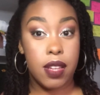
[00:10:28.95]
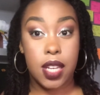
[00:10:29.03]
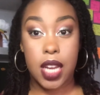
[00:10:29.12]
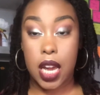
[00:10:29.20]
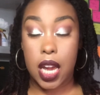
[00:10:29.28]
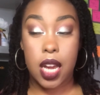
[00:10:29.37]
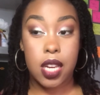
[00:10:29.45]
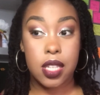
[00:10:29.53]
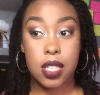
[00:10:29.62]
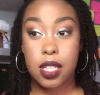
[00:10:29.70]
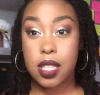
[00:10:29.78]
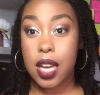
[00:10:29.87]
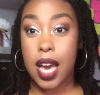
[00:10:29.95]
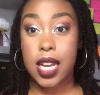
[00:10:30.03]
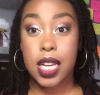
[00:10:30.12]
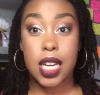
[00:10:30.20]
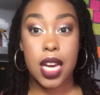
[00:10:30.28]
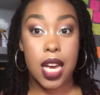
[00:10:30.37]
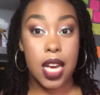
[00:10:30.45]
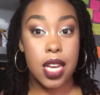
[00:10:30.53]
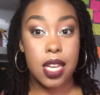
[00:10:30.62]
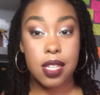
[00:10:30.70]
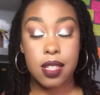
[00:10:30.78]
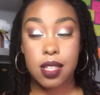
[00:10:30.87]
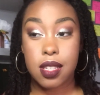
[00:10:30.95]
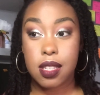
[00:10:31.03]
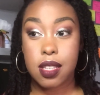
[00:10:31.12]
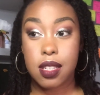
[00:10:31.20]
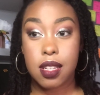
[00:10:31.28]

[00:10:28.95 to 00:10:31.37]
the day, and guys,